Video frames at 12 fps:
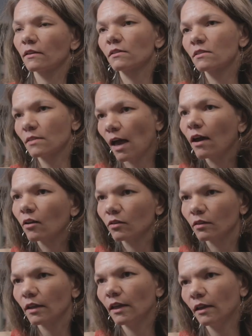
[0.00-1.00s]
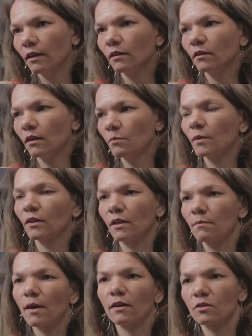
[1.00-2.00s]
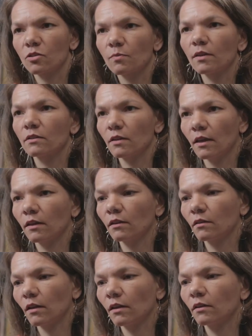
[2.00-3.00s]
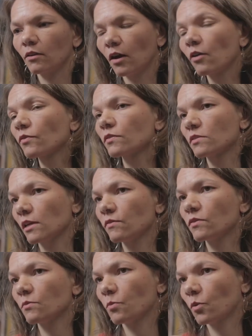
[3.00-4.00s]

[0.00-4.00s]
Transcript: excel in ability management and, and their health and safety